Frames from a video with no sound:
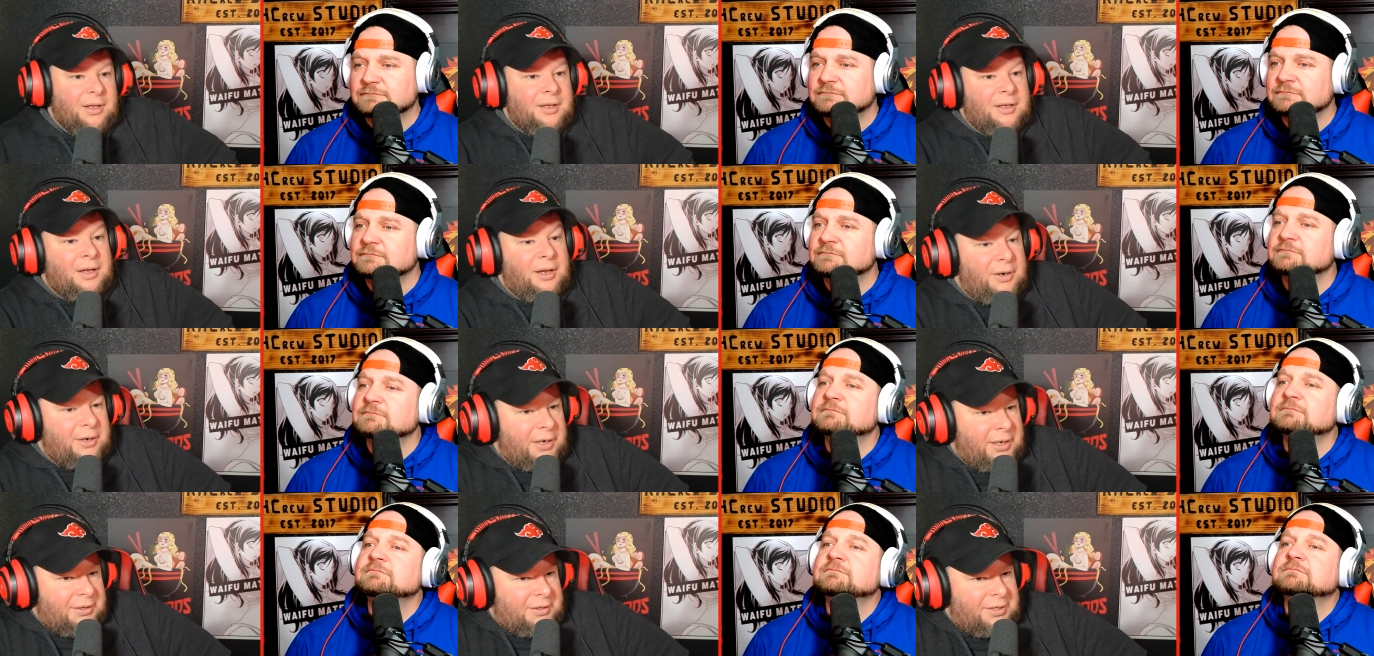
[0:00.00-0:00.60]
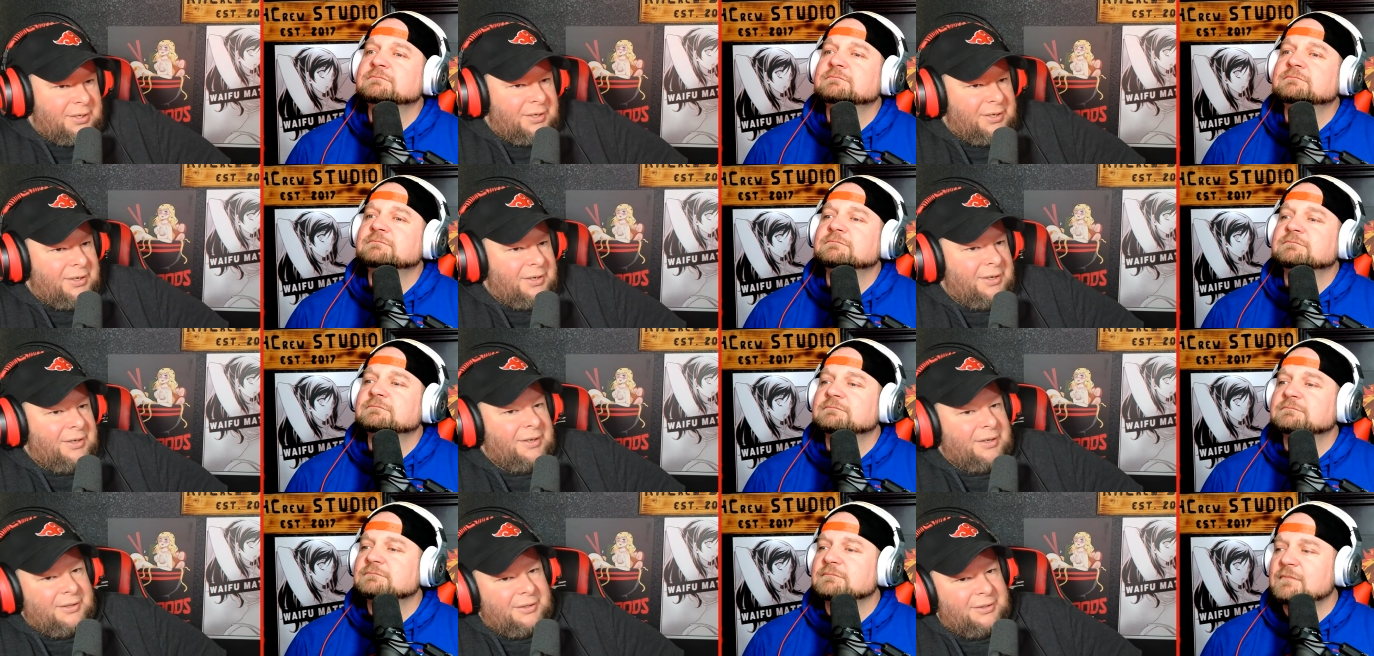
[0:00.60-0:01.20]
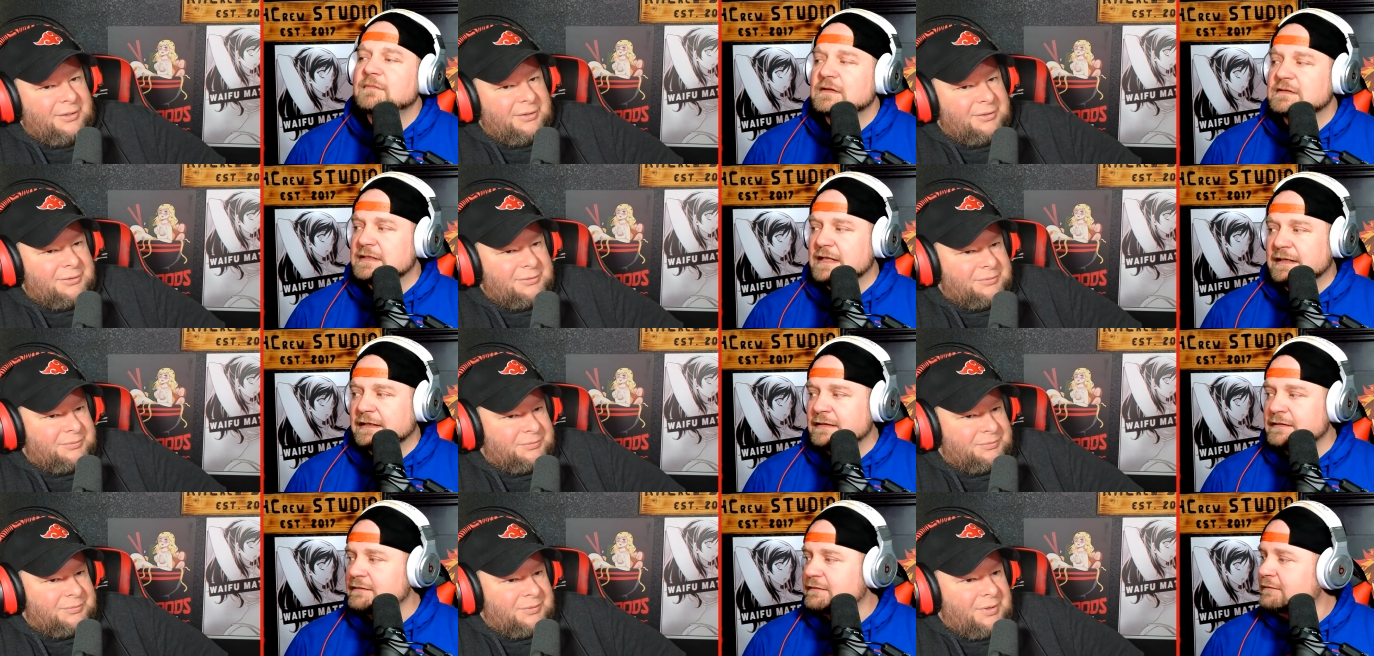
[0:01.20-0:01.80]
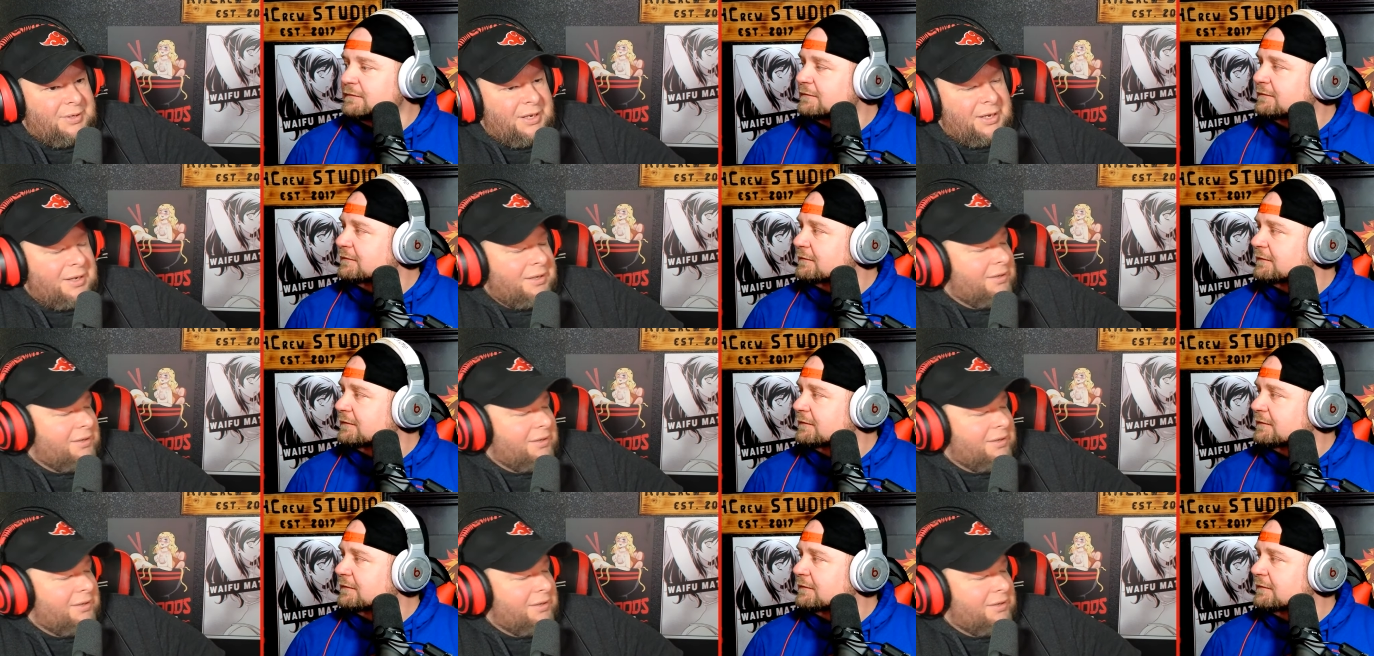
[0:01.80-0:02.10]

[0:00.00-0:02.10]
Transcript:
Speaker 1: All right. Is that it? Yeah.